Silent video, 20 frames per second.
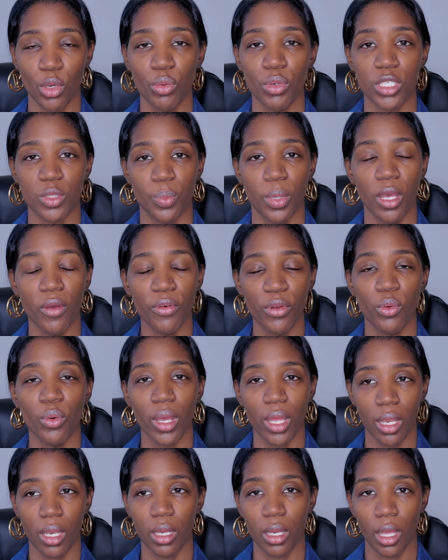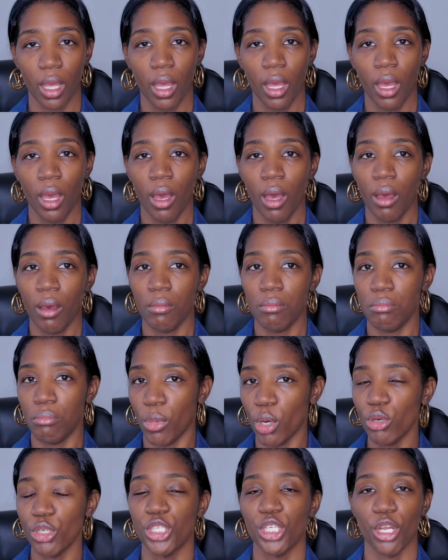who is pivotal in
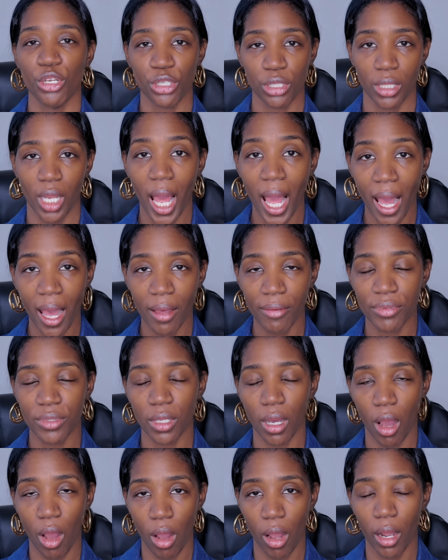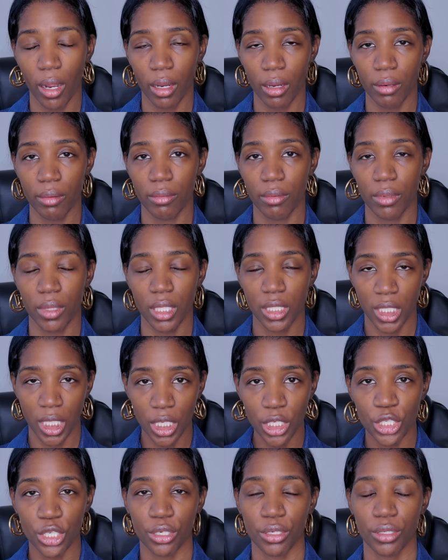most children's lives are the
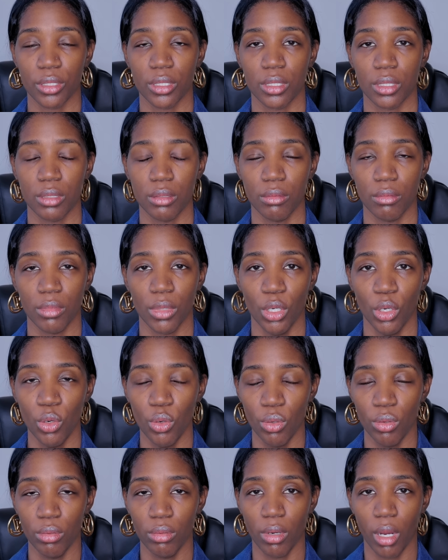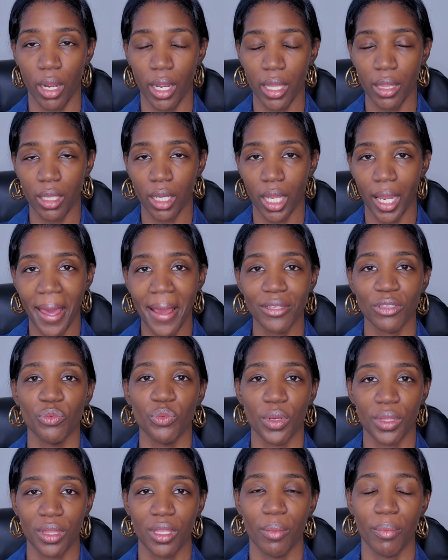teachers who are in the classroom
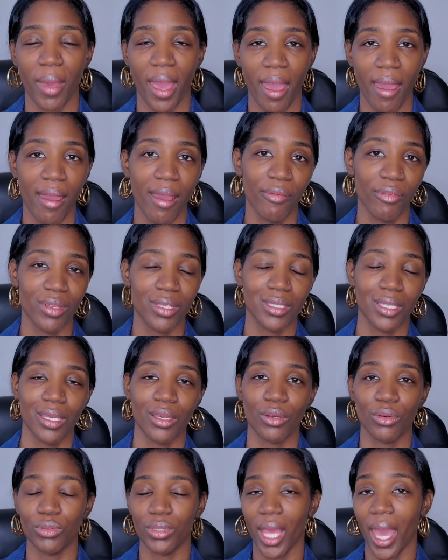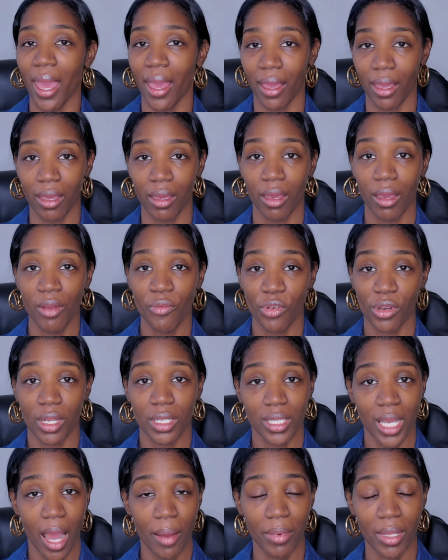with them every single day, from the
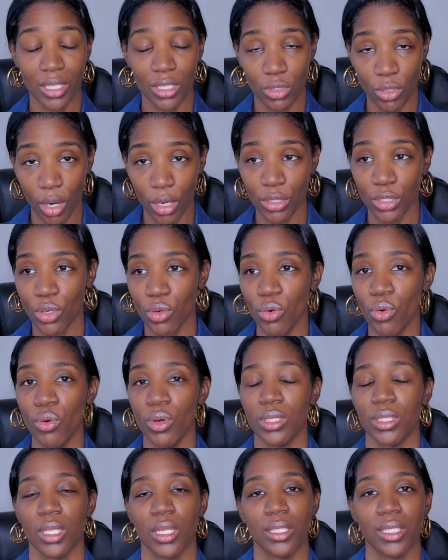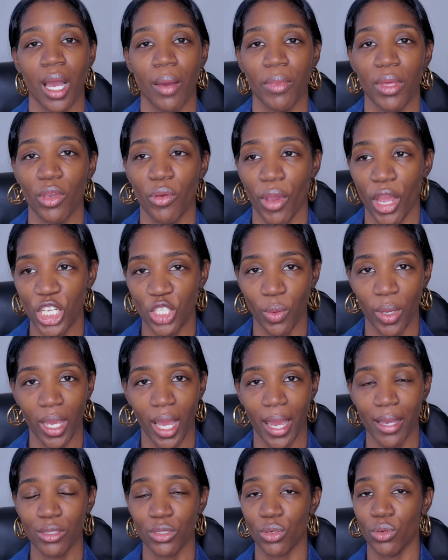time they start school until the time they graduate
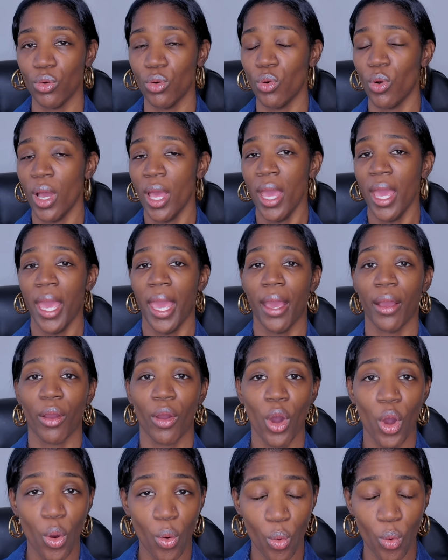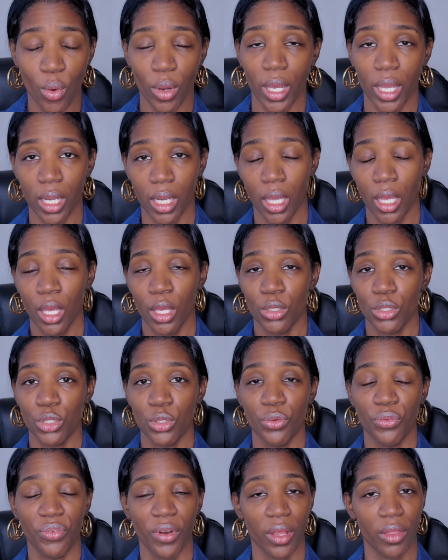high school and go on
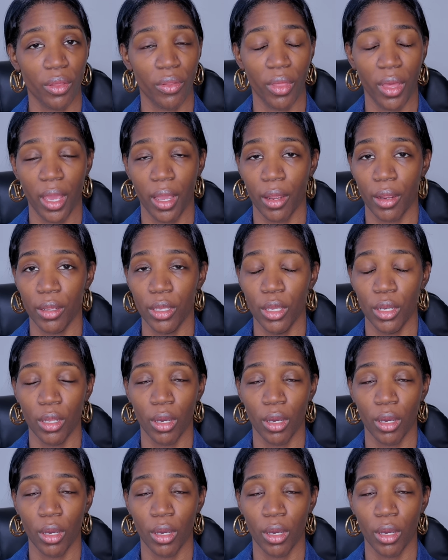to further their,